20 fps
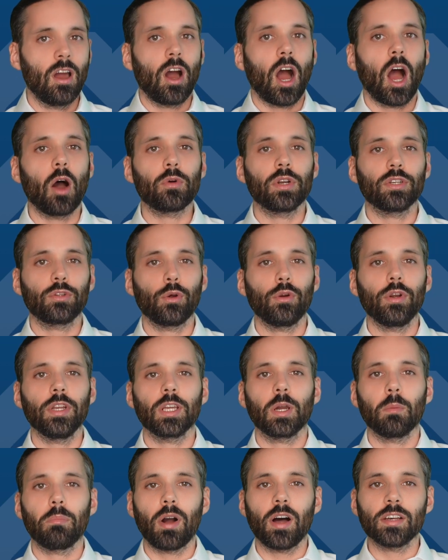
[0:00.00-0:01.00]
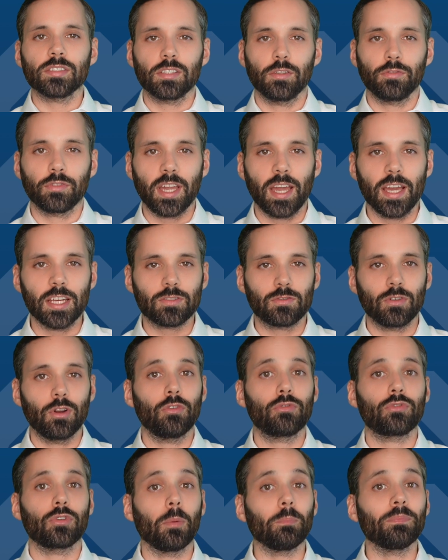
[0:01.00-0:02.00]
are returning a positive cash flow
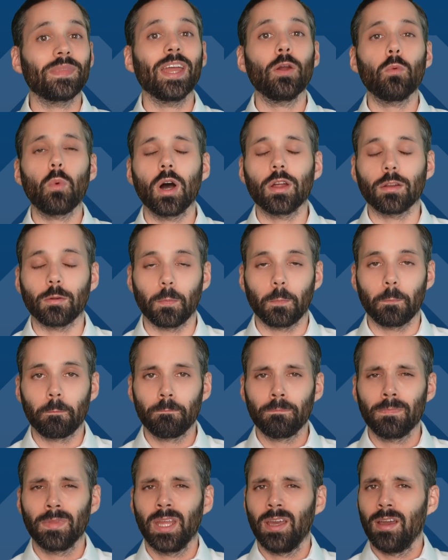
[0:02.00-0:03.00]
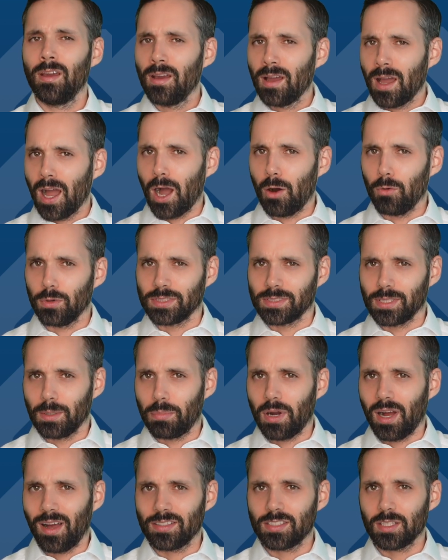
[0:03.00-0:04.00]
from day one. How is that
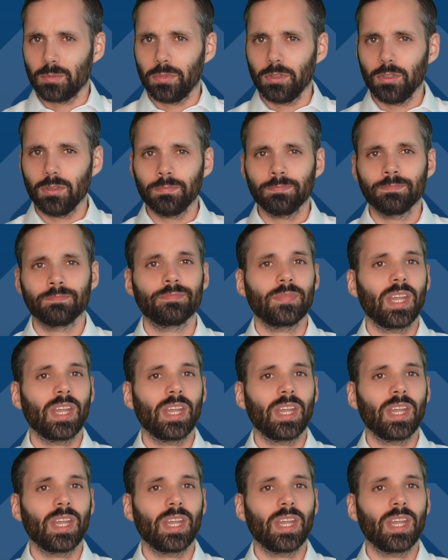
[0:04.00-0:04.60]
possible?